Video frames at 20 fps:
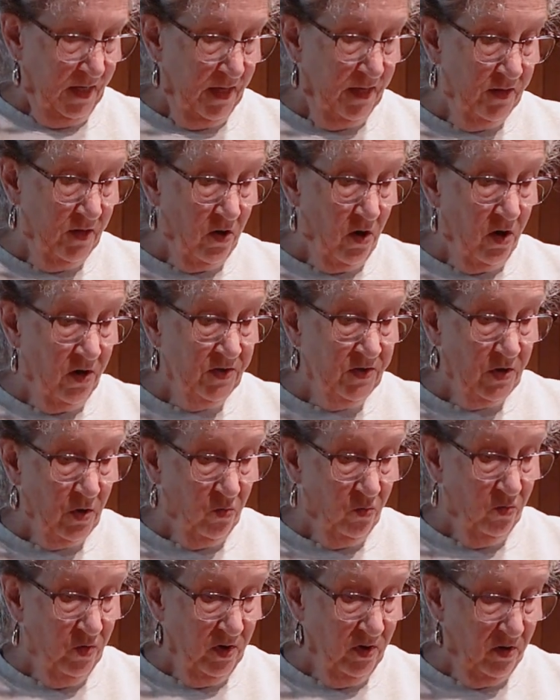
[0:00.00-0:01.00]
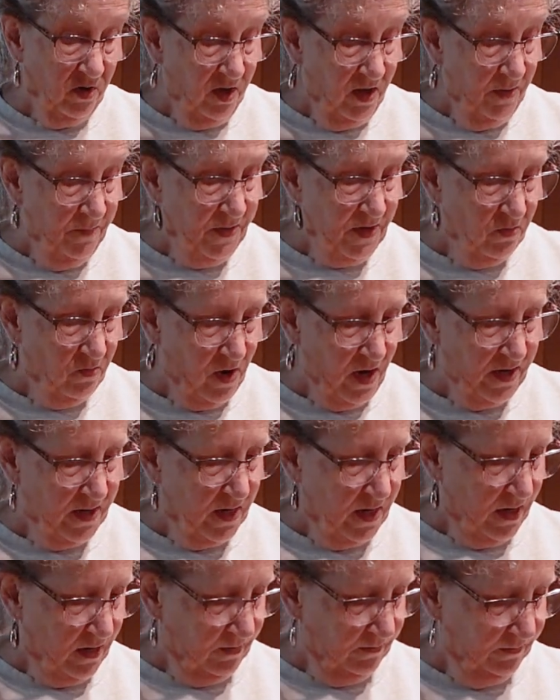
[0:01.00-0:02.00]
And they're also real clumpy right
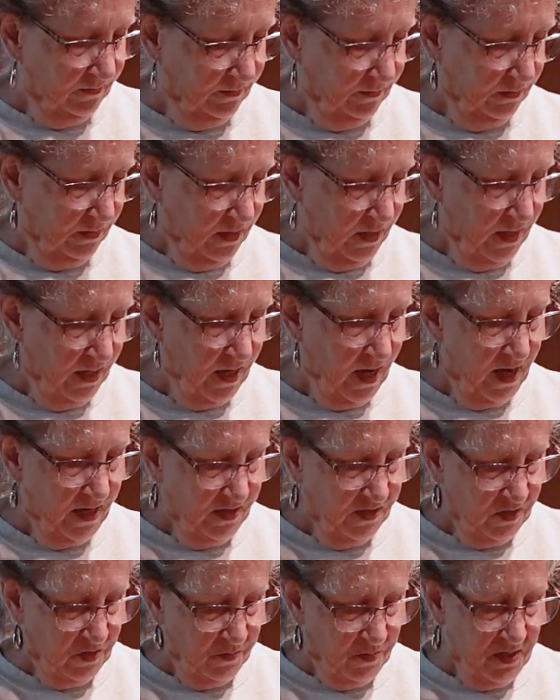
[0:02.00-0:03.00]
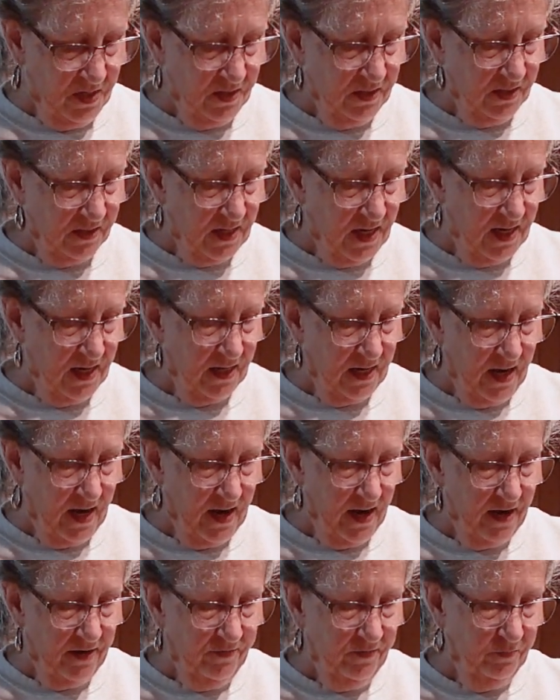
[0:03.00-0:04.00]
now. And I could spend 1.5
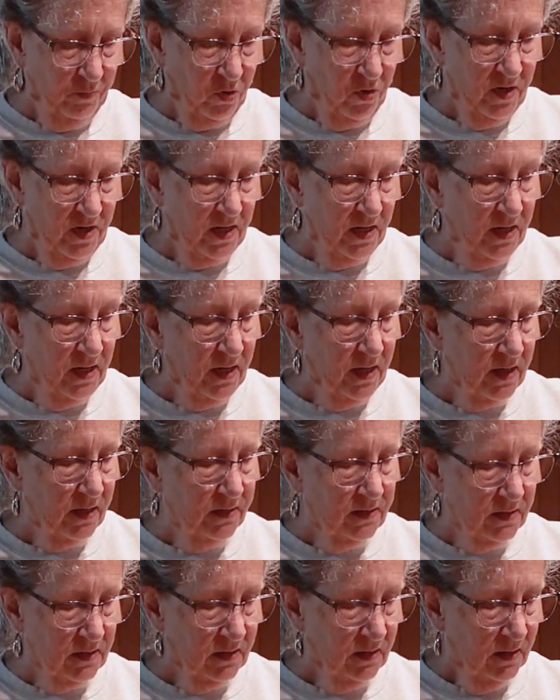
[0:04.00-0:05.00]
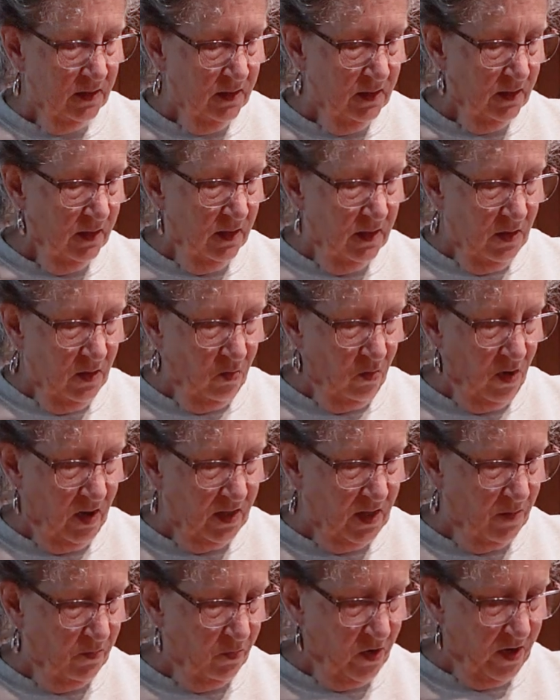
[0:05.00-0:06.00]
days burning eggs
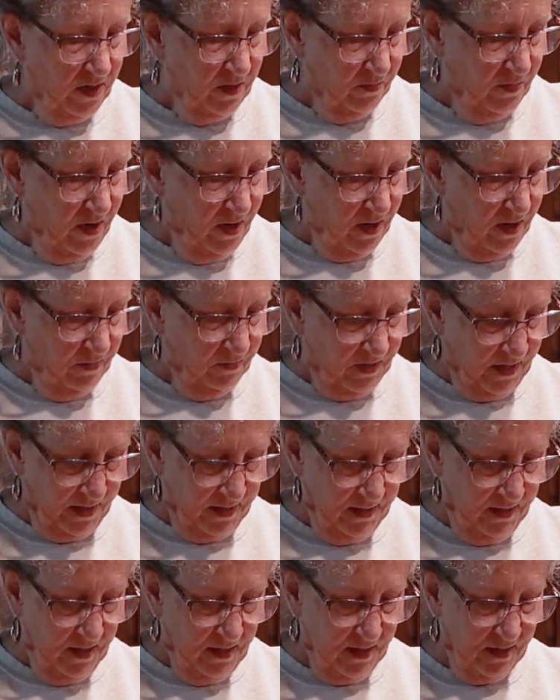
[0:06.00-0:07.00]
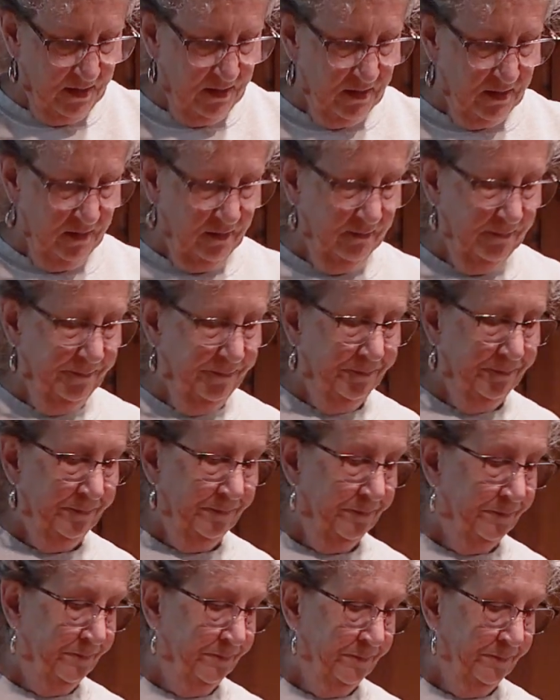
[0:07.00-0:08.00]
while I break them up like this.
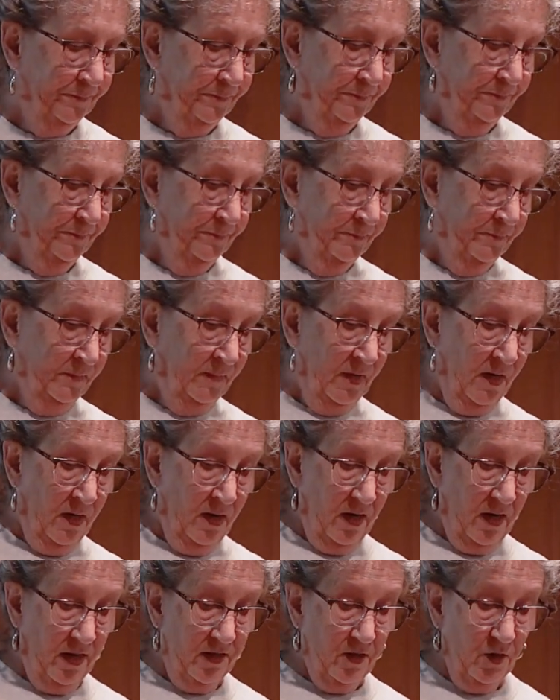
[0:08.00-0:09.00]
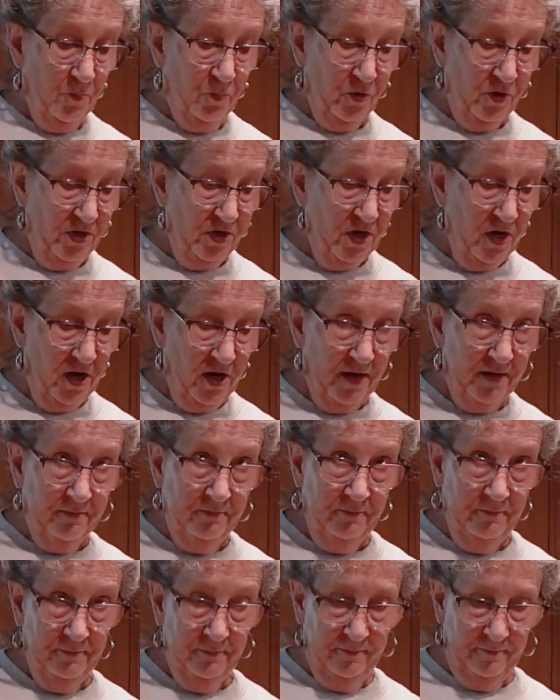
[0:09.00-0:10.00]
And they're pretty
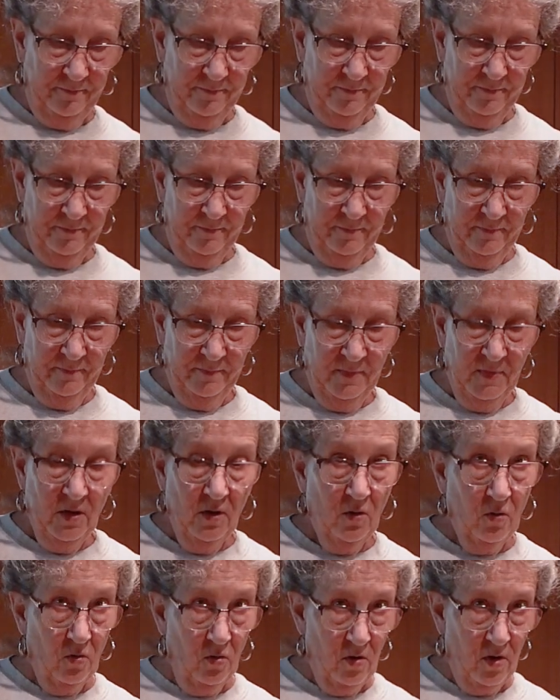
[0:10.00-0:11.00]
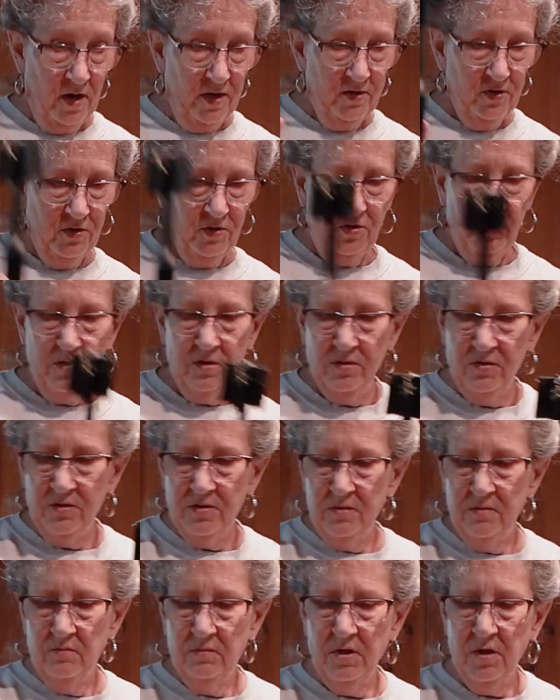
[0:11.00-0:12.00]
done. Or I could
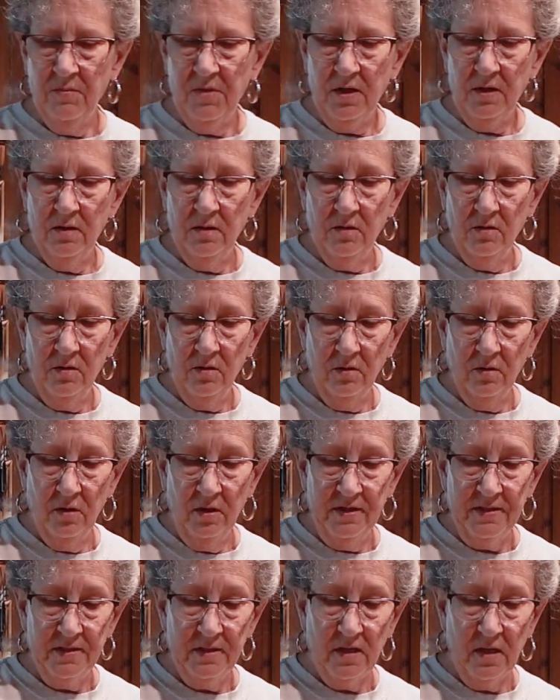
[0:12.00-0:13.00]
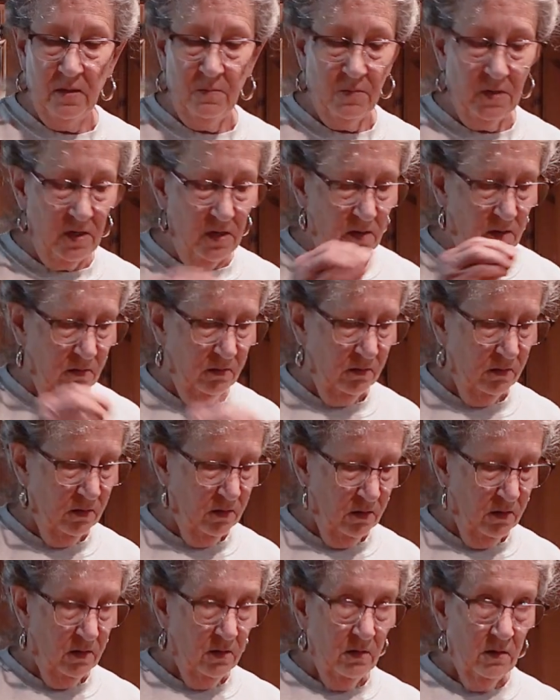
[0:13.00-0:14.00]
use, come back here, you little escapee,
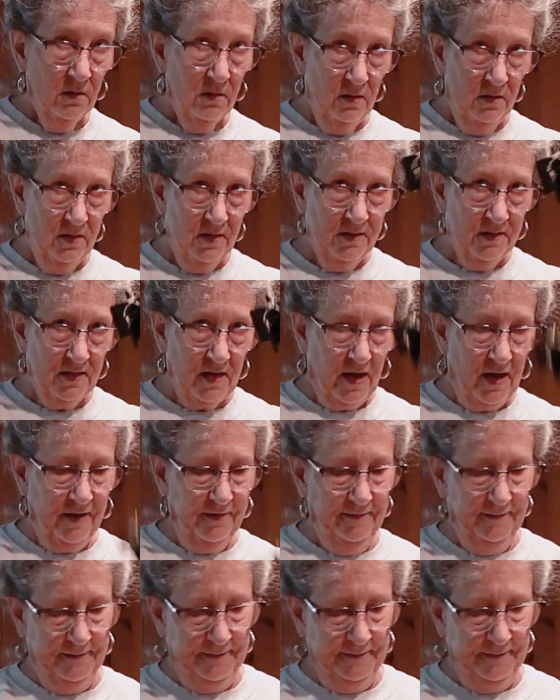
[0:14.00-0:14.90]
this guy.